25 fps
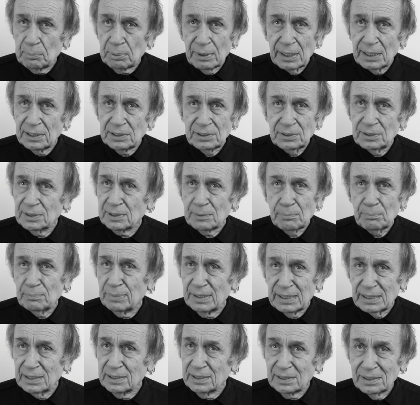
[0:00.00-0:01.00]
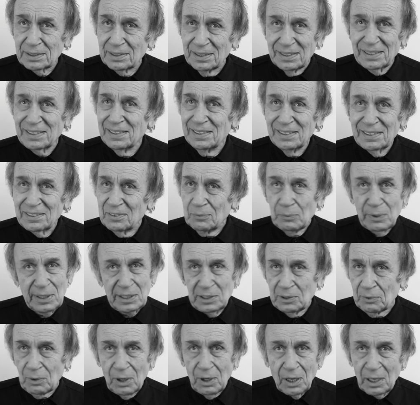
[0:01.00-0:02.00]
place you can be
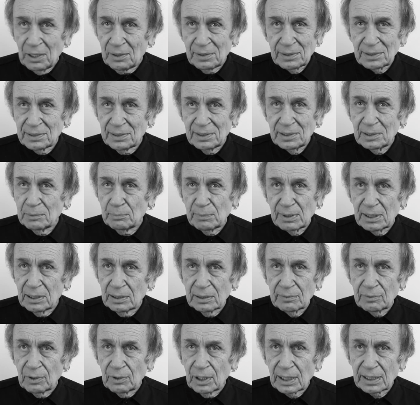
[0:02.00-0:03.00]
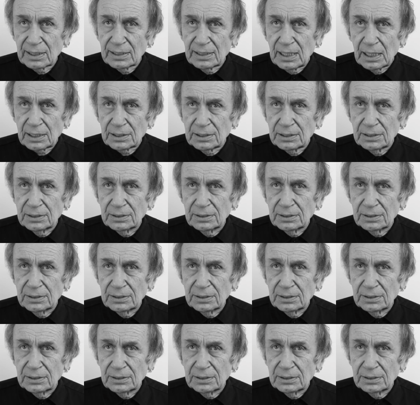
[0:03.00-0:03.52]
where you aren't in the middle of architecture.